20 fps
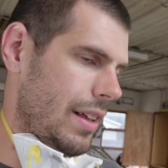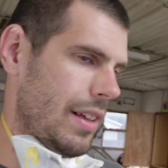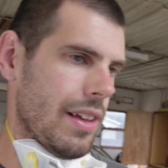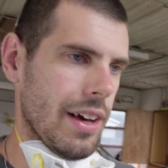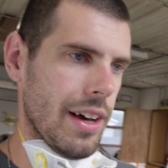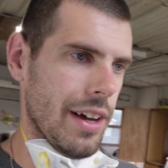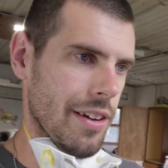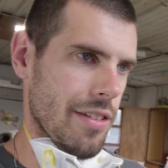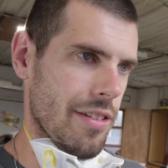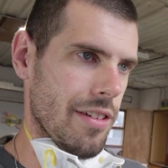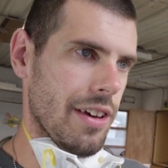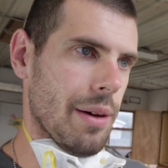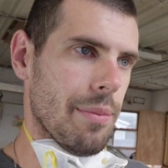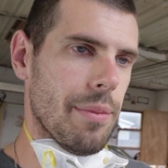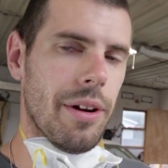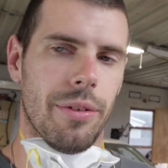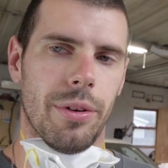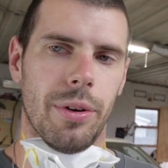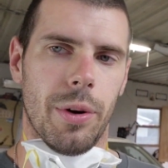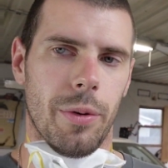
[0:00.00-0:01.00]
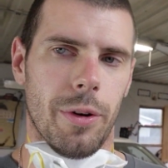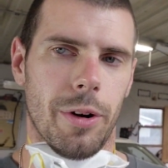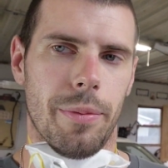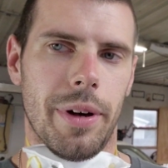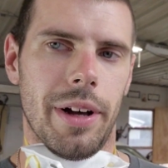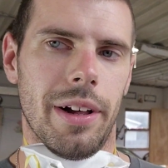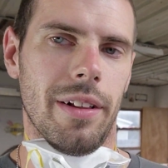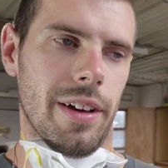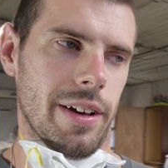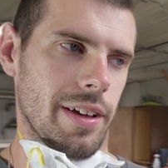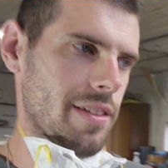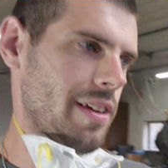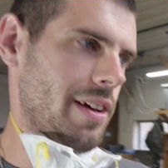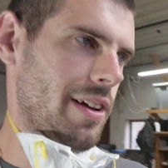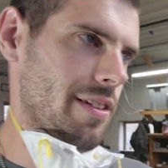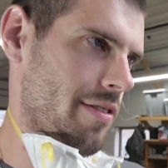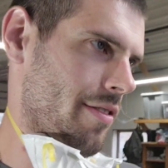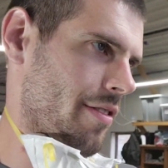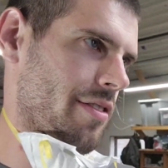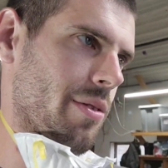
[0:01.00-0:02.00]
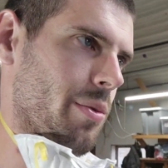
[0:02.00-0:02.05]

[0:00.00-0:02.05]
Honestly, I'm not really worried about it. Like I said, it's just a